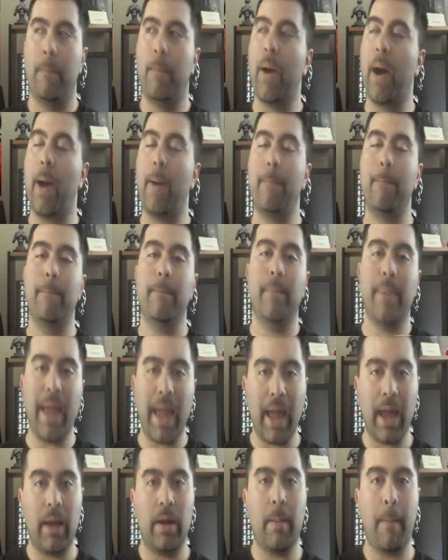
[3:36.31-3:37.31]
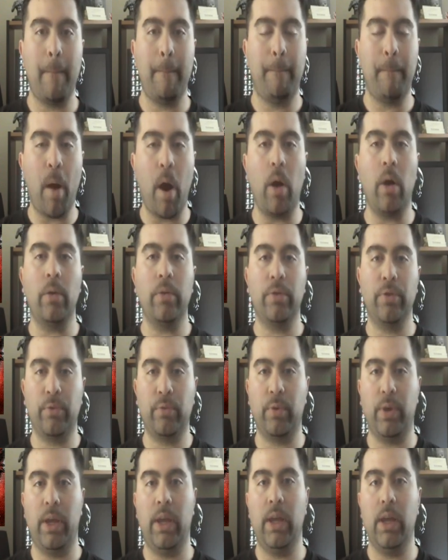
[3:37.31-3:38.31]
But man, par
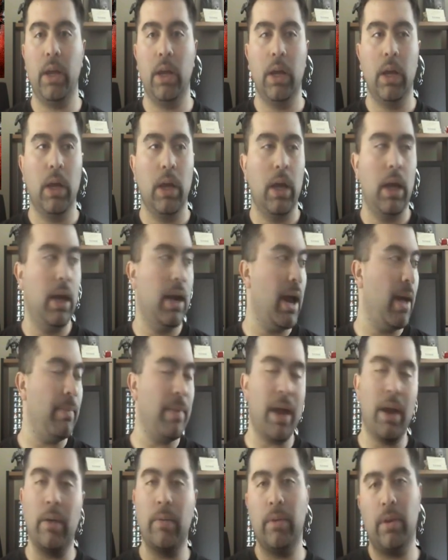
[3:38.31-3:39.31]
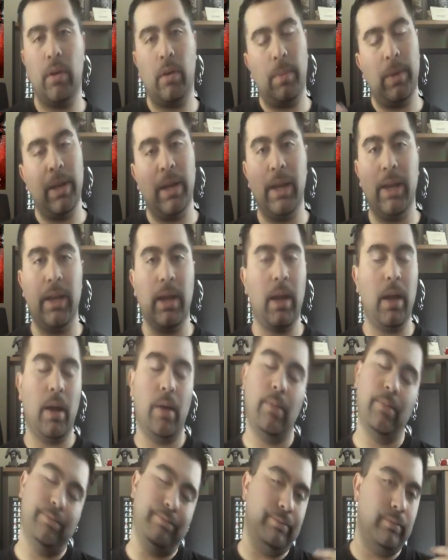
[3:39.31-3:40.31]
three, and I'm not, you know, I mean, eh,
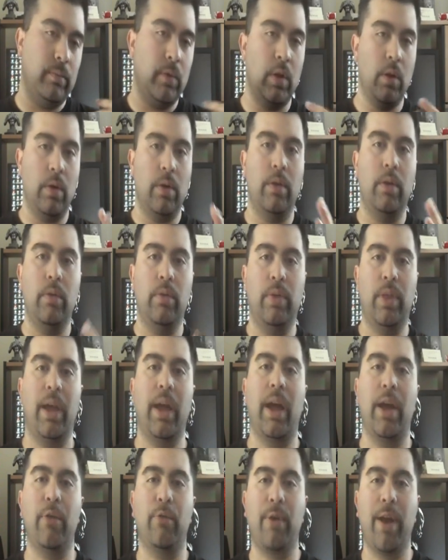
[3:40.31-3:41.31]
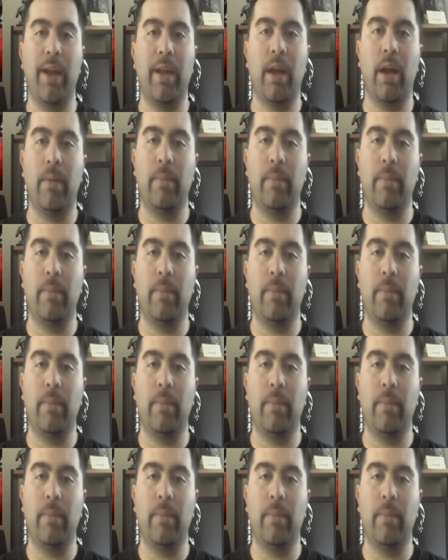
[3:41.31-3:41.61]
uh, you, you think I rant?